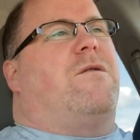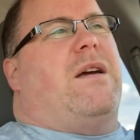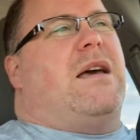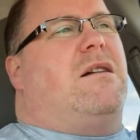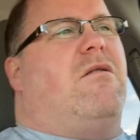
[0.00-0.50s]

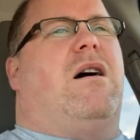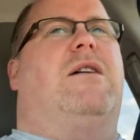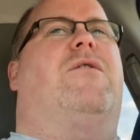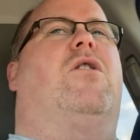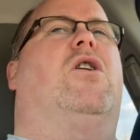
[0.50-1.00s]

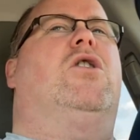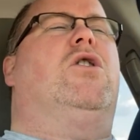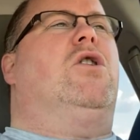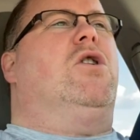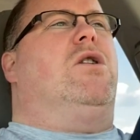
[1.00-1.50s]
Vanlifer.
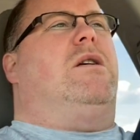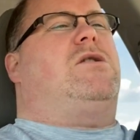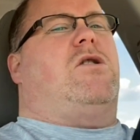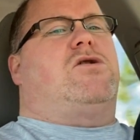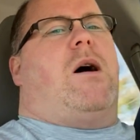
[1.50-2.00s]
They
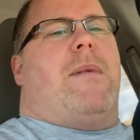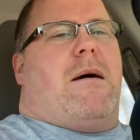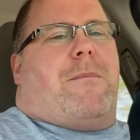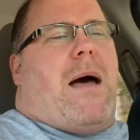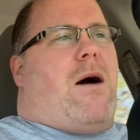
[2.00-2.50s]
started talking
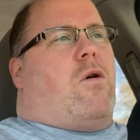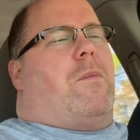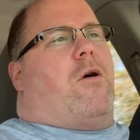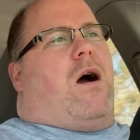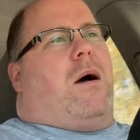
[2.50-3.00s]
about power
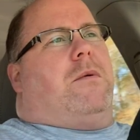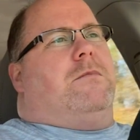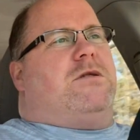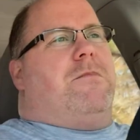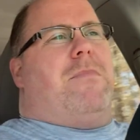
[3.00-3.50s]

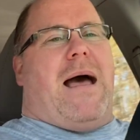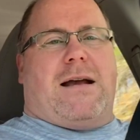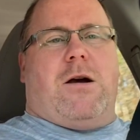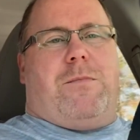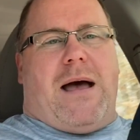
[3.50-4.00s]
problems and
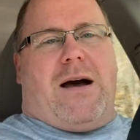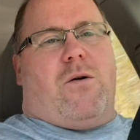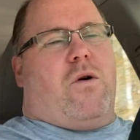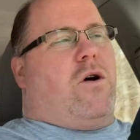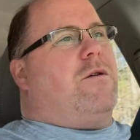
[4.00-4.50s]
backup
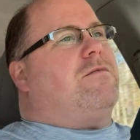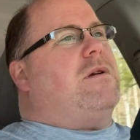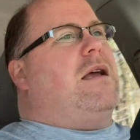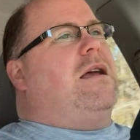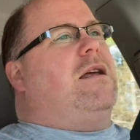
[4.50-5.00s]
power,
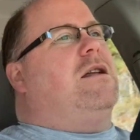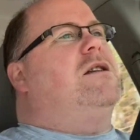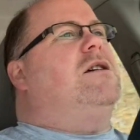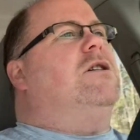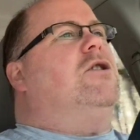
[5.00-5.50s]
and
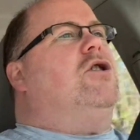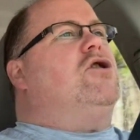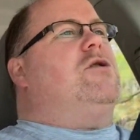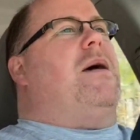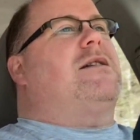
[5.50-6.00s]

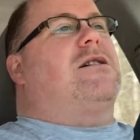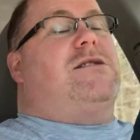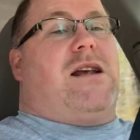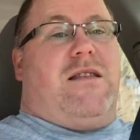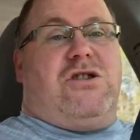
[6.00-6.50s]
she basically
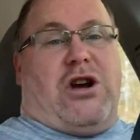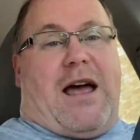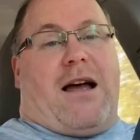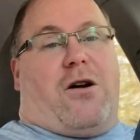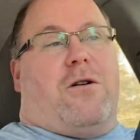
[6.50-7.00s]
said the
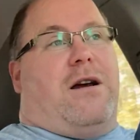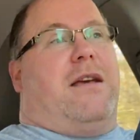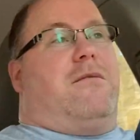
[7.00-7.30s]
Jackery